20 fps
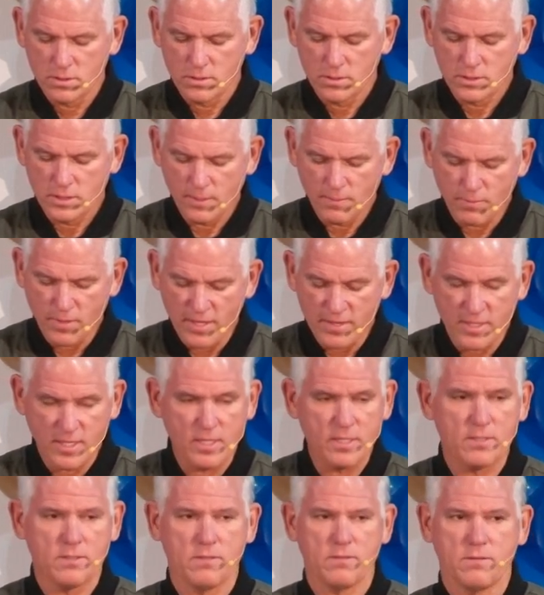Deep breath
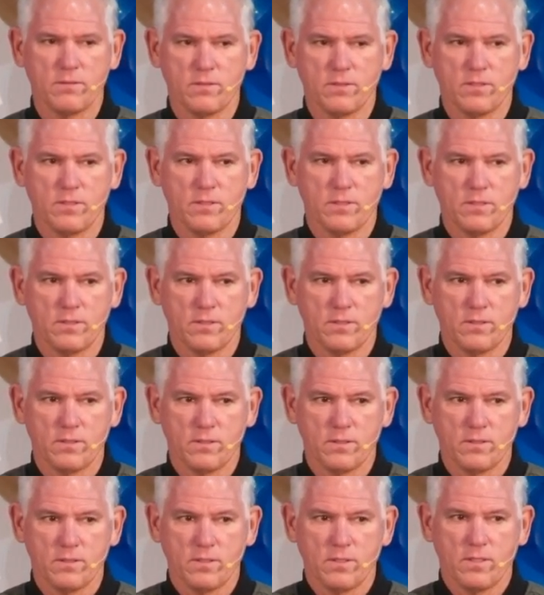in.
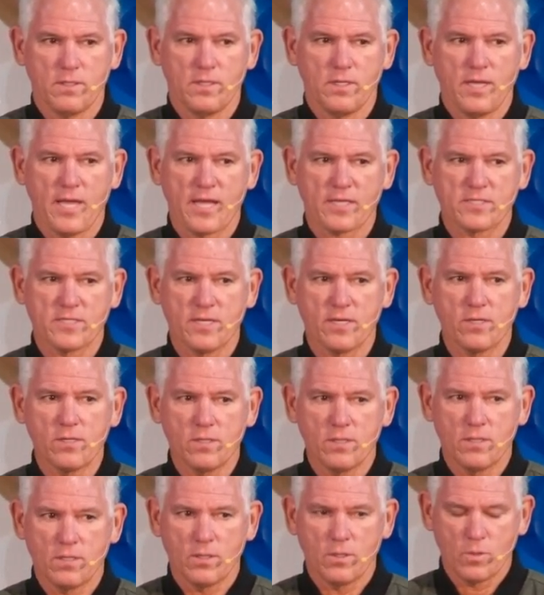
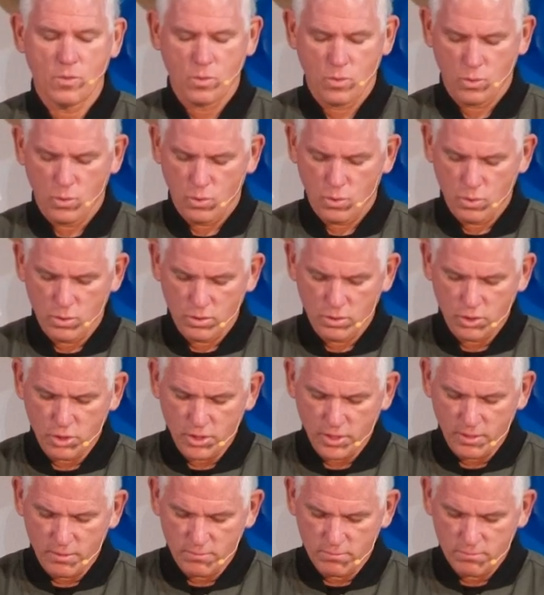Exhale.
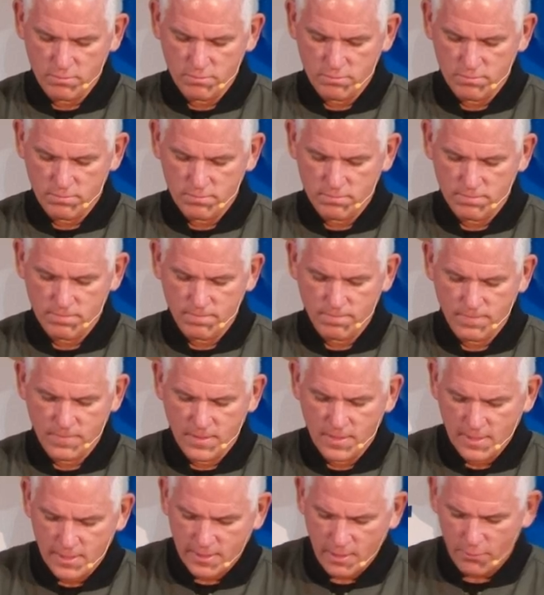Good.
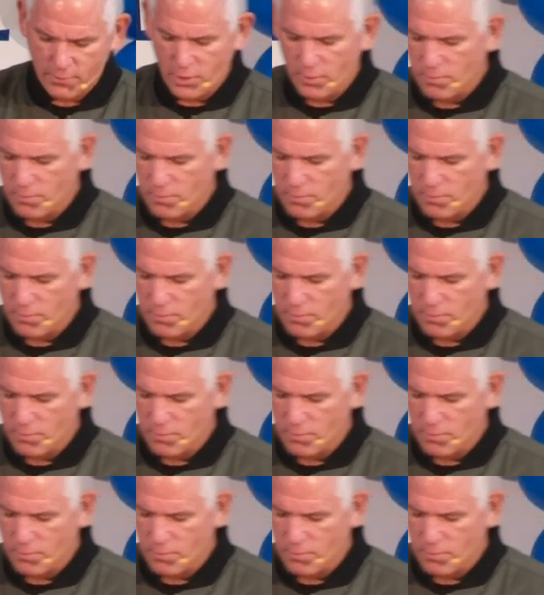Now, in your